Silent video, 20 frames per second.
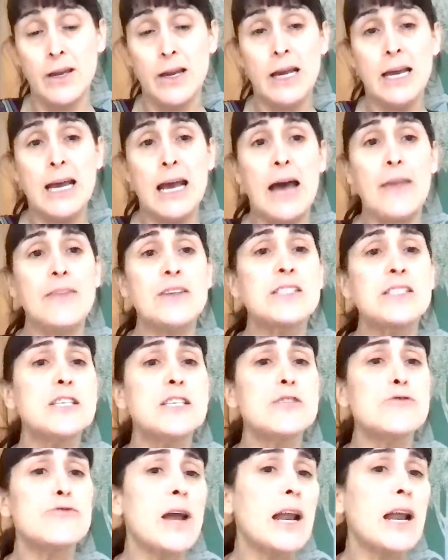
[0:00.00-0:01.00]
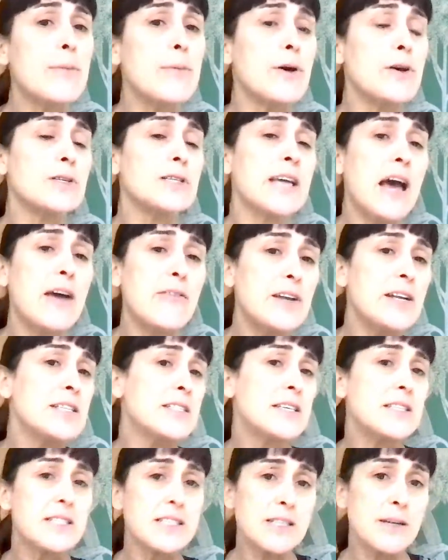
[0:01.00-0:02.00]
And this is really because caffeine is
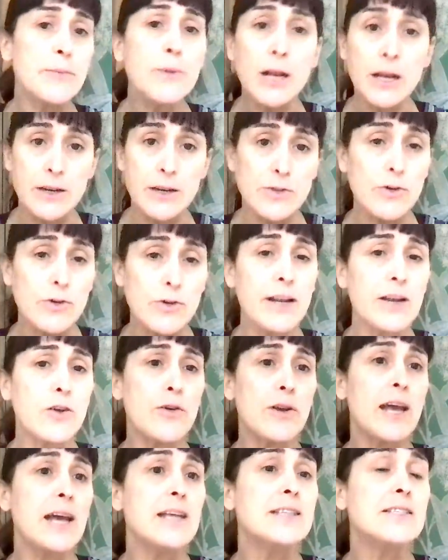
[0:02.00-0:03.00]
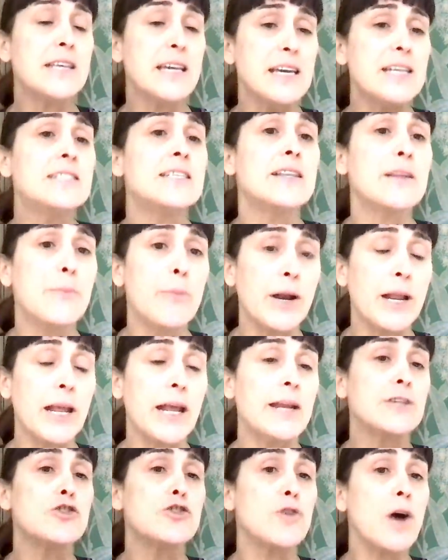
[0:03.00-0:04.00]
a stimulant, right? It creates heat in the body and
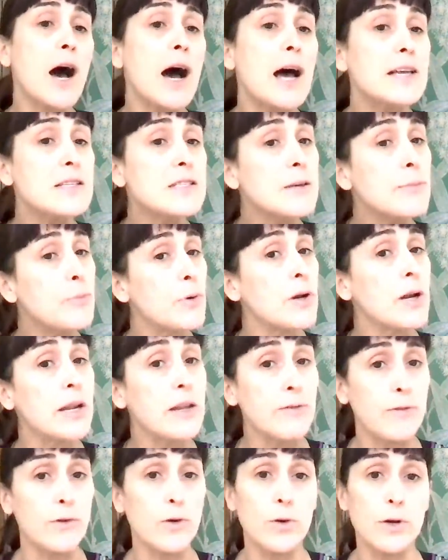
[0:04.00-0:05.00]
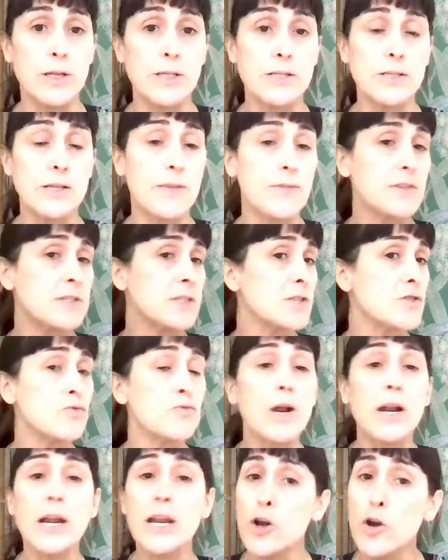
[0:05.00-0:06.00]
it dries the bodily fluids. And this is
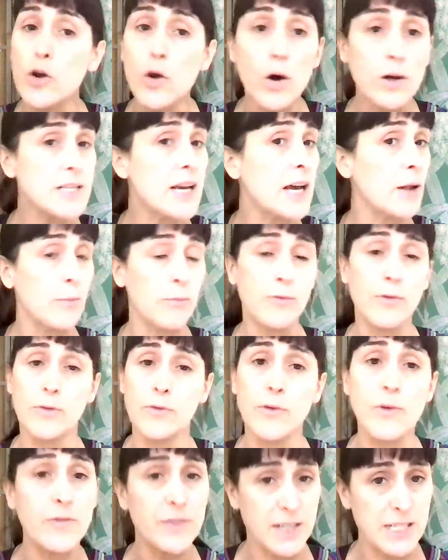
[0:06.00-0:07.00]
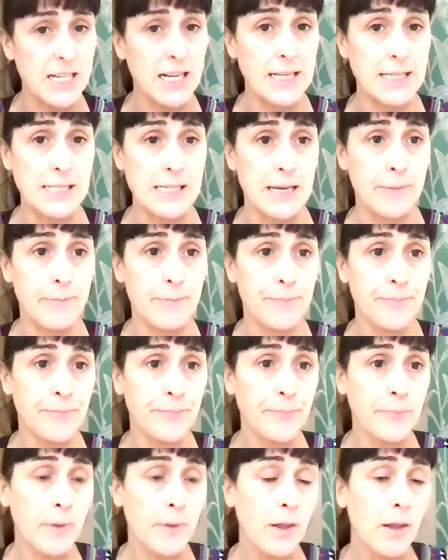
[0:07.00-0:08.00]
really not helpful for fertility.
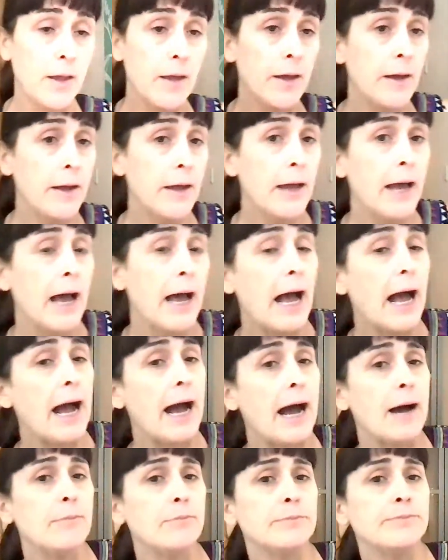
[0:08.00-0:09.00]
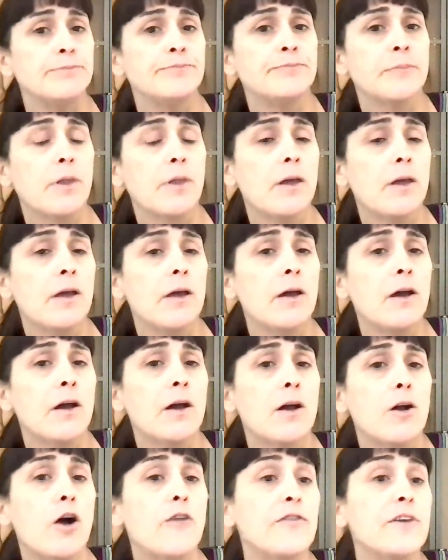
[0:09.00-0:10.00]

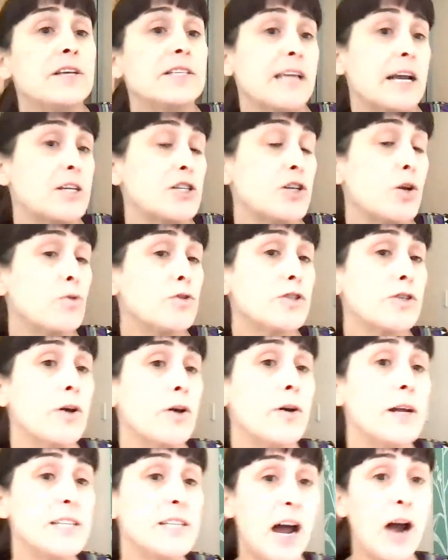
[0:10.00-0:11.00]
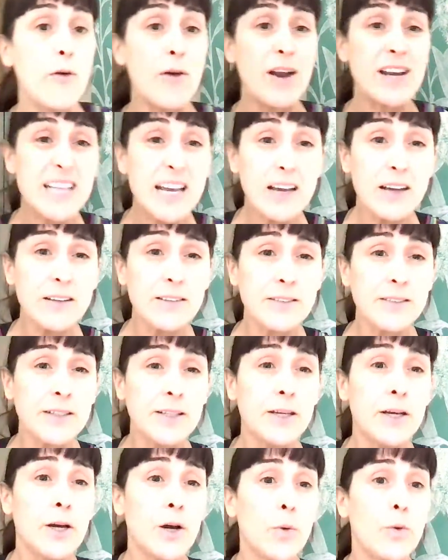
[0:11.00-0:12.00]
Coffee is actually also a diuretic,
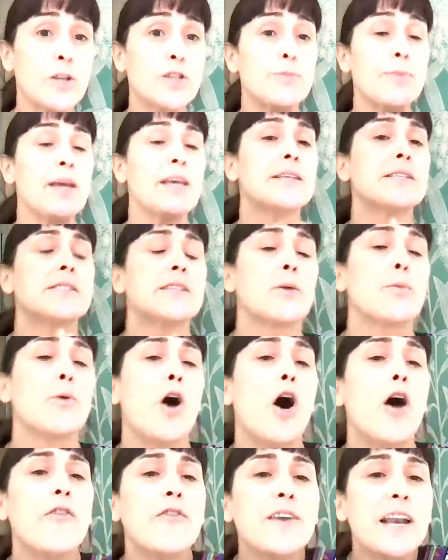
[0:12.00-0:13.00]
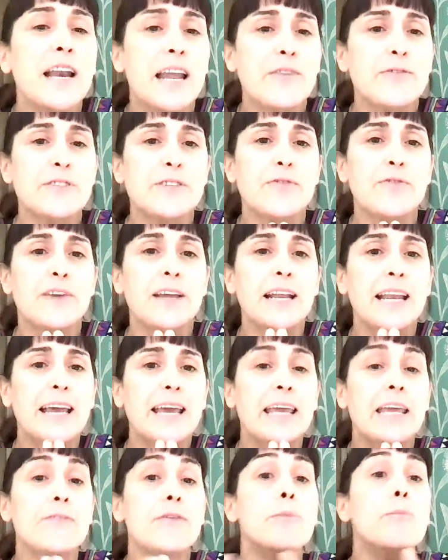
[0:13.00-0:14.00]
which means that we're often left
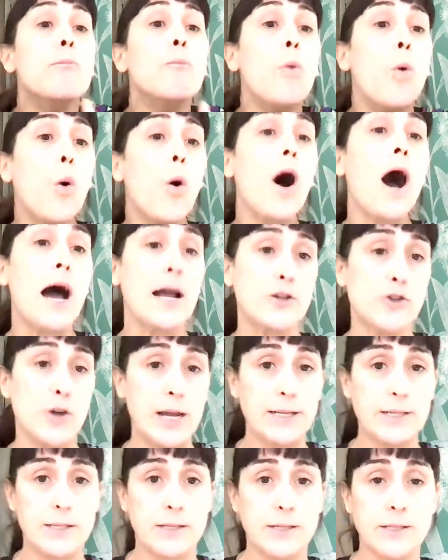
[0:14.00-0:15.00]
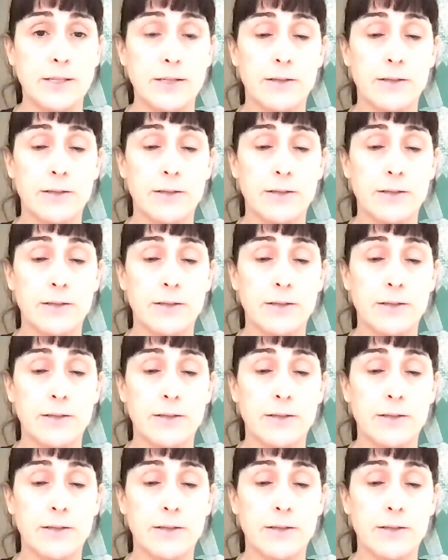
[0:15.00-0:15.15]
feeling even more dehydrated.